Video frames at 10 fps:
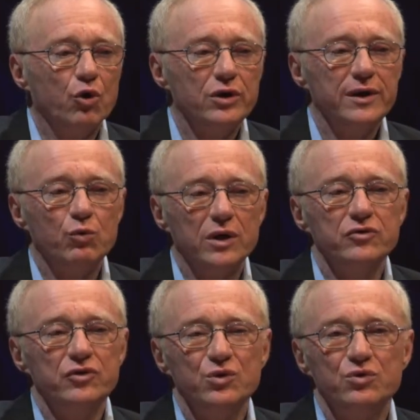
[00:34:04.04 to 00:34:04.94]
only
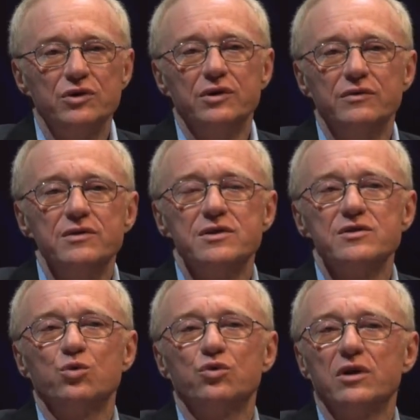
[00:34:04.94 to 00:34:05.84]
one duty, and this
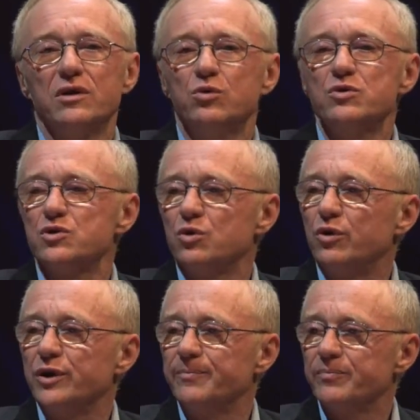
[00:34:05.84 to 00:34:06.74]
is to tell a good
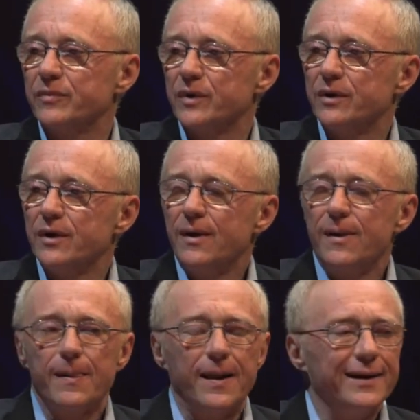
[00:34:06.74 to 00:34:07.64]
story.
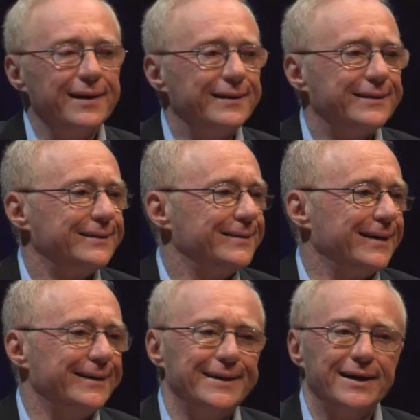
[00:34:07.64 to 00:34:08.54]
I,
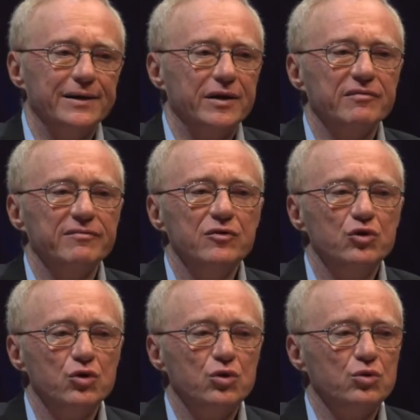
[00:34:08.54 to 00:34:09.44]
I have
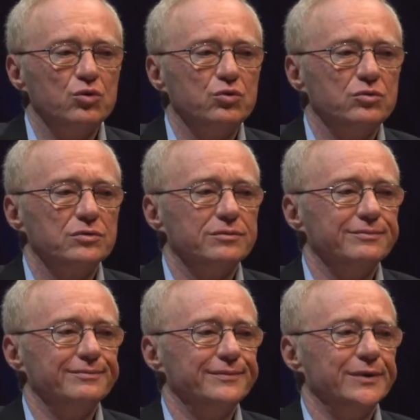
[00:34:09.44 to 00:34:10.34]
no,
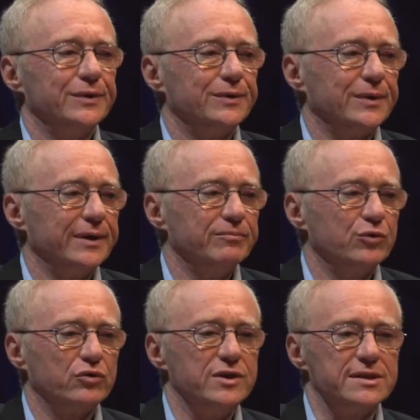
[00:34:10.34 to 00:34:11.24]
you know, I'm
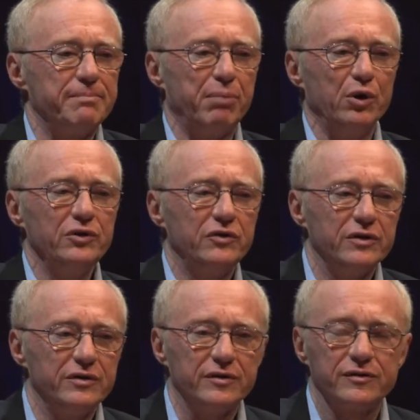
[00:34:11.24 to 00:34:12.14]
not
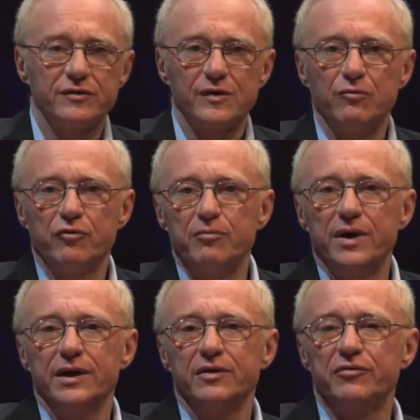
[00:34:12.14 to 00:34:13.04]
disappointed that some of
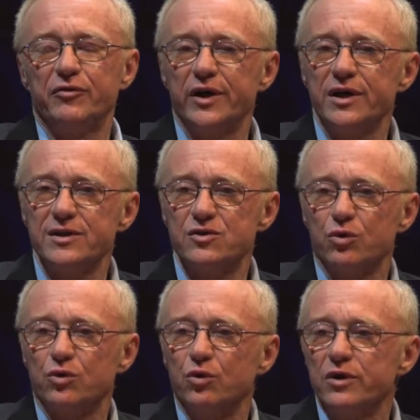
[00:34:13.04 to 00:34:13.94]
my friends
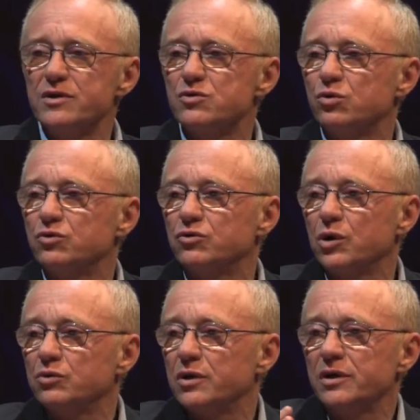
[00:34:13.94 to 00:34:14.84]
or colleagues who
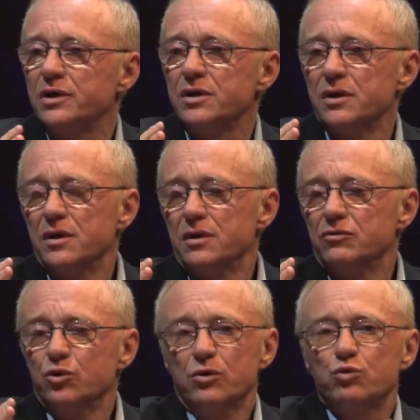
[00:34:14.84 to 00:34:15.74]
totally
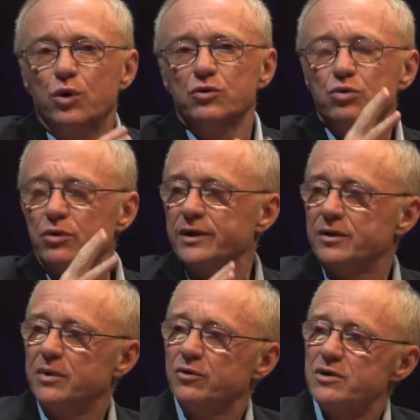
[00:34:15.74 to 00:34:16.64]
do not want to write
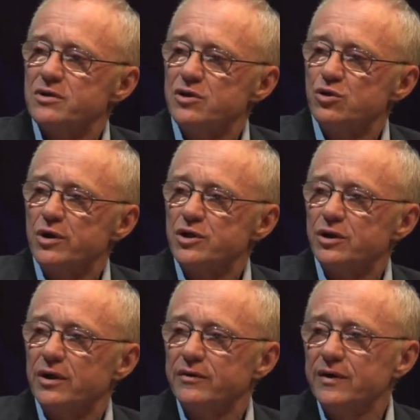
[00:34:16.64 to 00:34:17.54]
about the
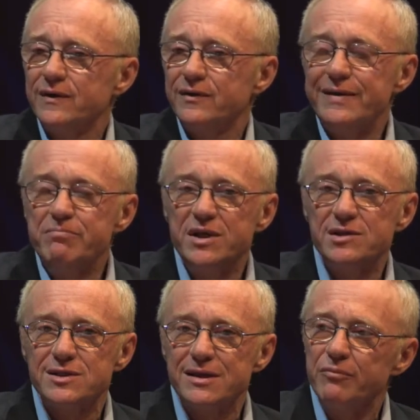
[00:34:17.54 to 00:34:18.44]
situation. I think they miss
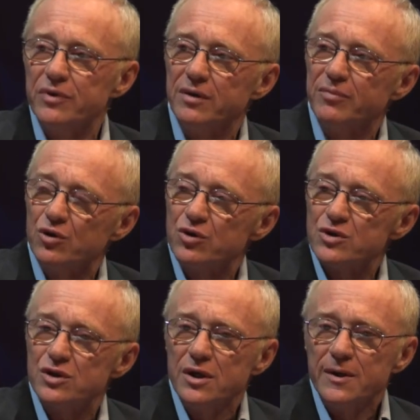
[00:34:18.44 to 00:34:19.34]
something
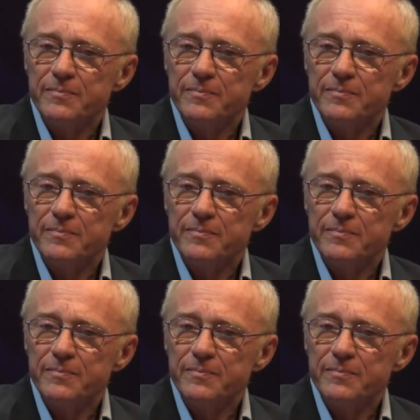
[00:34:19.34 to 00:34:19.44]
because